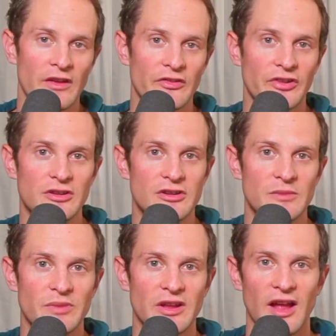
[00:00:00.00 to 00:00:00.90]
So you
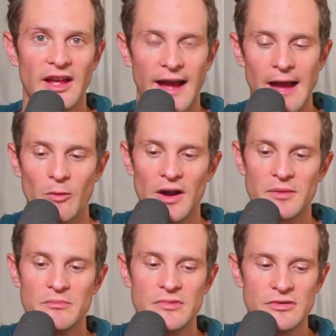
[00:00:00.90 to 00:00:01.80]
can be like, I want
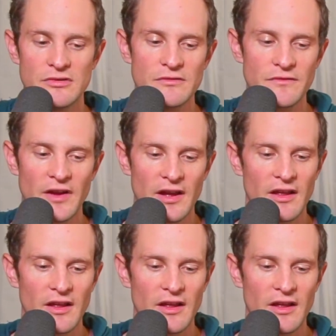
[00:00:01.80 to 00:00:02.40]
to move